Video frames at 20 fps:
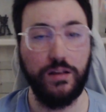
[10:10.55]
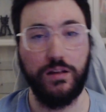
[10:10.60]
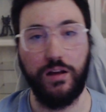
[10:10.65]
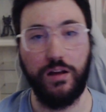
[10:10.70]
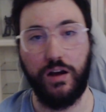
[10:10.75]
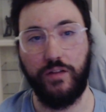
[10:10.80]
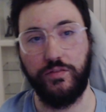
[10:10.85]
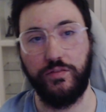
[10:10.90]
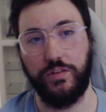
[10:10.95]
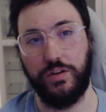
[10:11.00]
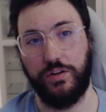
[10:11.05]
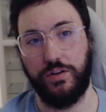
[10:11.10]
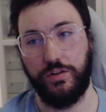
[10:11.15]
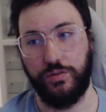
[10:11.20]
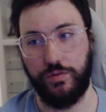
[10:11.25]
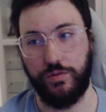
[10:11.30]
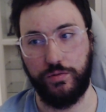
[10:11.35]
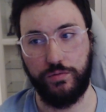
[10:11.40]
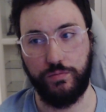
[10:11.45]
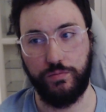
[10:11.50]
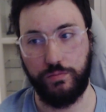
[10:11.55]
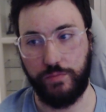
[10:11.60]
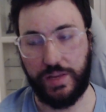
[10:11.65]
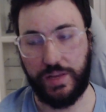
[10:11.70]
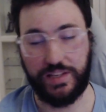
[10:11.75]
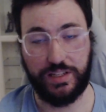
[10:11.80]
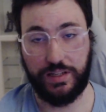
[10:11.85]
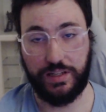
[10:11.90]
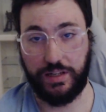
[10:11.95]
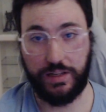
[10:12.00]
after you
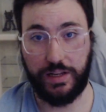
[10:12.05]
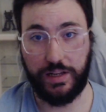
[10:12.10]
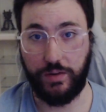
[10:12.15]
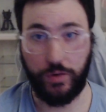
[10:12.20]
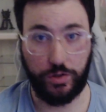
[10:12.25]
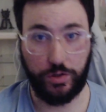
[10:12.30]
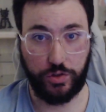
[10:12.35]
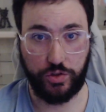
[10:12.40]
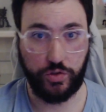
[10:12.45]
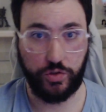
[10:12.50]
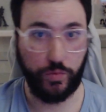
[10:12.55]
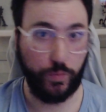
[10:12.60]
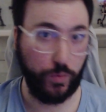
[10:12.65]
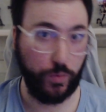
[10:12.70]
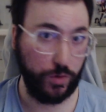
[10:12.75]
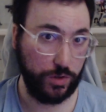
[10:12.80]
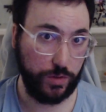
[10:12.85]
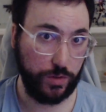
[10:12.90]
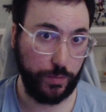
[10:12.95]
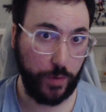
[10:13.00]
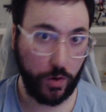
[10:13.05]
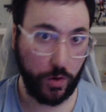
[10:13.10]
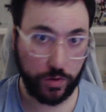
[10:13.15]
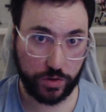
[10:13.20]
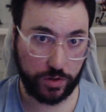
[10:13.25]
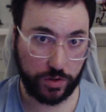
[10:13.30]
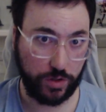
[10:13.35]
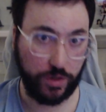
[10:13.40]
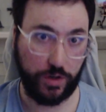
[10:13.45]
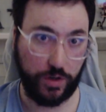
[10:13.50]
basically did what you were
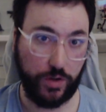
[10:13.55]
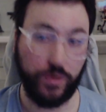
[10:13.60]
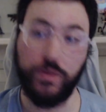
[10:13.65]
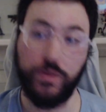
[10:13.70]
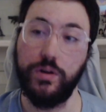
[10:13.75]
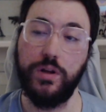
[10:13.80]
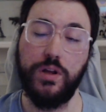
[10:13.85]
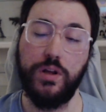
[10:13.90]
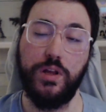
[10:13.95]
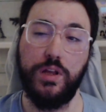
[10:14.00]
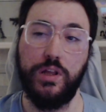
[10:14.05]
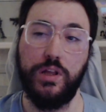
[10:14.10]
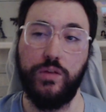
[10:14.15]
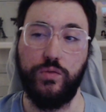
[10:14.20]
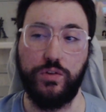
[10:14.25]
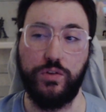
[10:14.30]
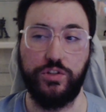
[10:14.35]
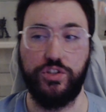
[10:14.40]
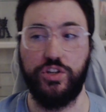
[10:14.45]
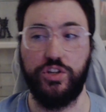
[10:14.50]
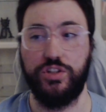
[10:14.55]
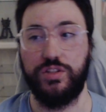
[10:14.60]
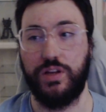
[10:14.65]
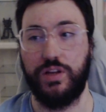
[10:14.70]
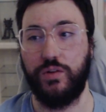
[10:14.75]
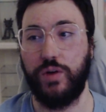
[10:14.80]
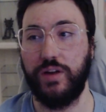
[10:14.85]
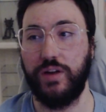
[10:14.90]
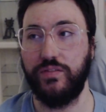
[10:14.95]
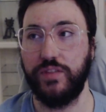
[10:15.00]
supposed to do was just
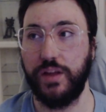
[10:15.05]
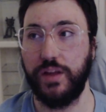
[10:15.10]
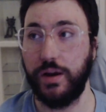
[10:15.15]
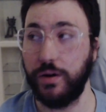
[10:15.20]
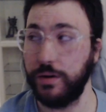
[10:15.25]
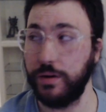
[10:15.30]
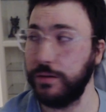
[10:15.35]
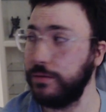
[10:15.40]
arrive there,